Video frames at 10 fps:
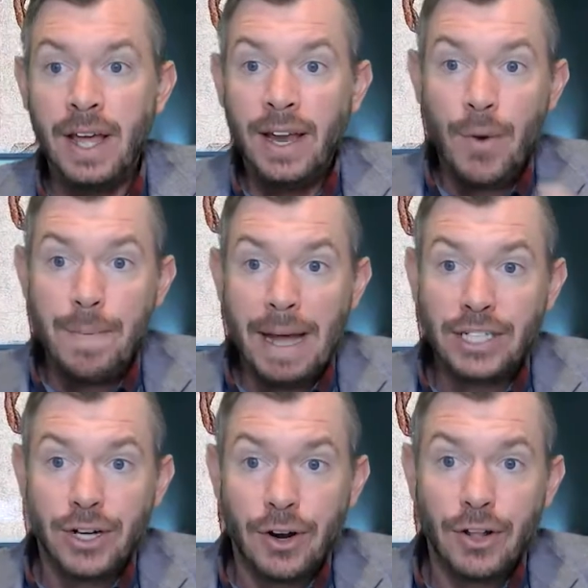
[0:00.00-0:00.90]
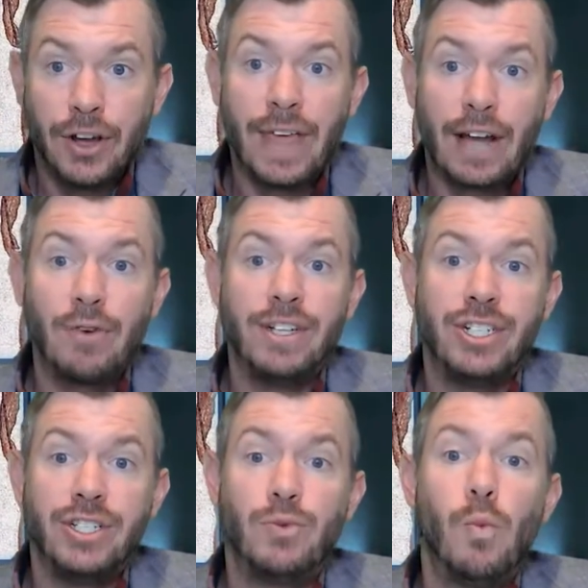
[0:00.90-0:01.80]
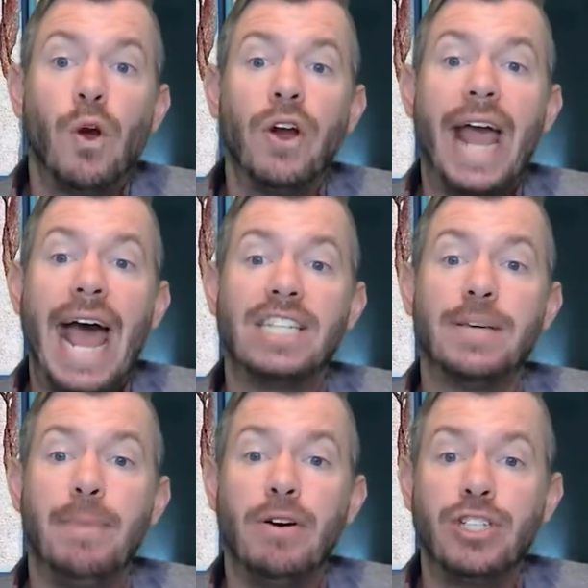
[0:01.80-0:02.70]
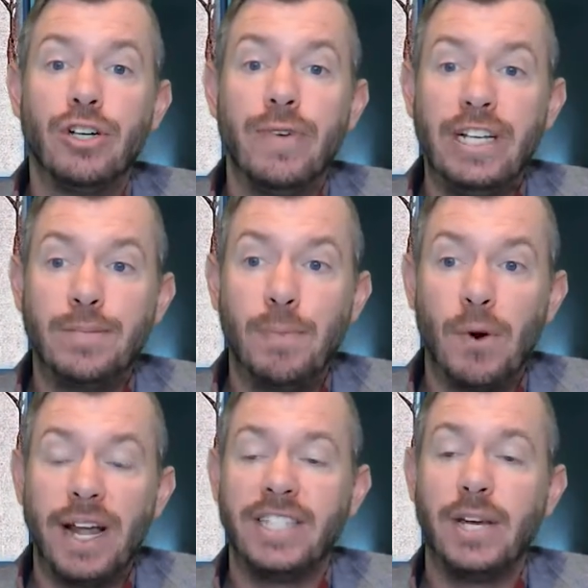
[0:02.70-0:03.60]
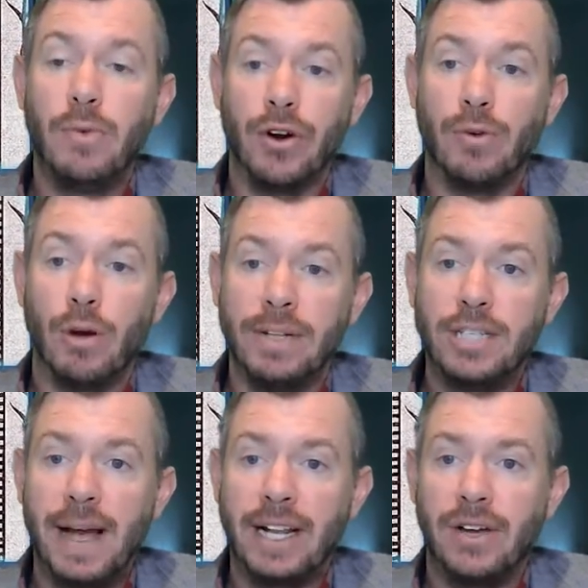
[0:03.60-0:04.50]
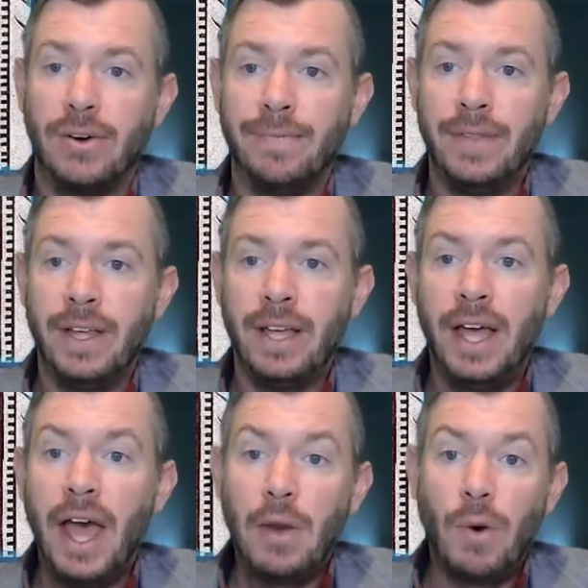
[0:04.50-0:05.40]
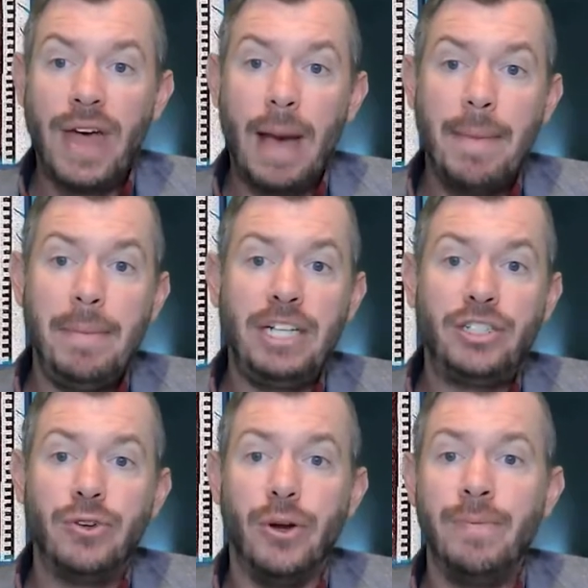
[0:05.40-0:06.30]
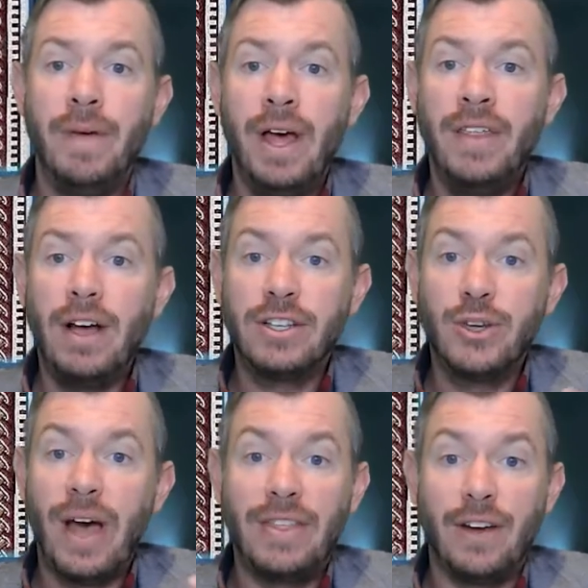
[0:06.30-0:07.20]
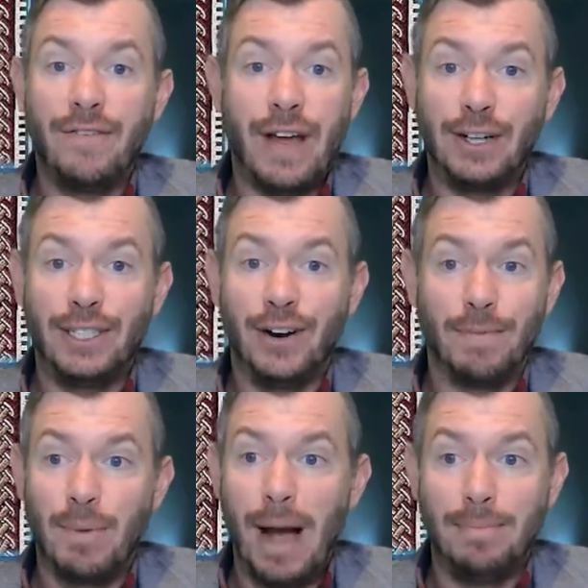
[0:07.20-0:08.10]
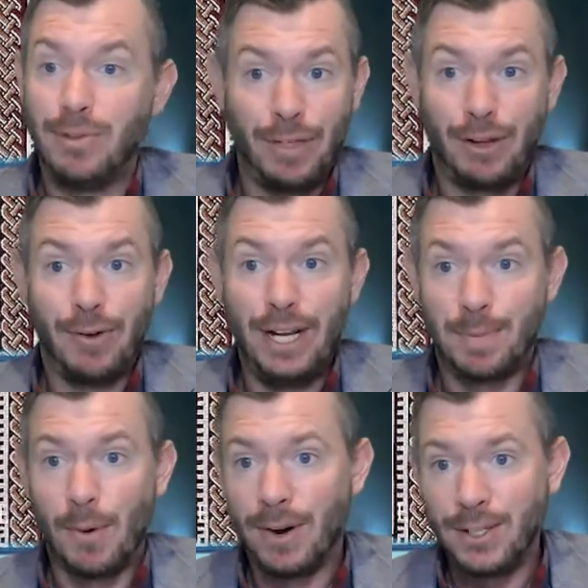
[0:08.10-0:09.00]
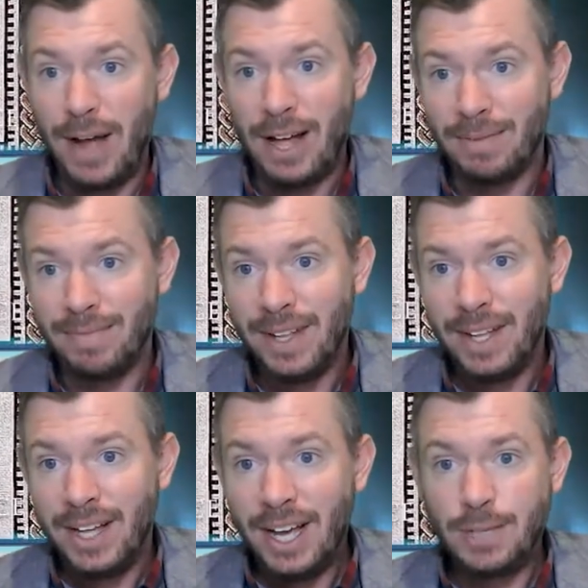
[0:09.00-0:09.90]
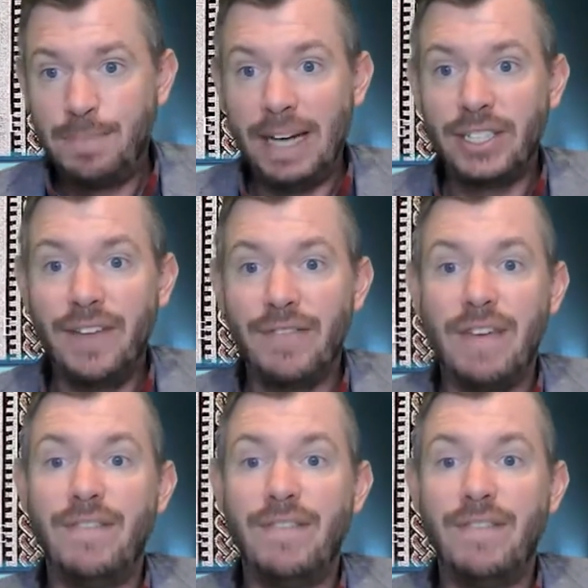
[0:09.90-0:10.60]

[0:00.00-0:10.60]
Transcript: Now, we mentioned earlier that Christians weren't as opposed to Greek sport as they were to Roman spectacle. And while that may be true, they also had their fair share of problems with Greek sport as well especially if they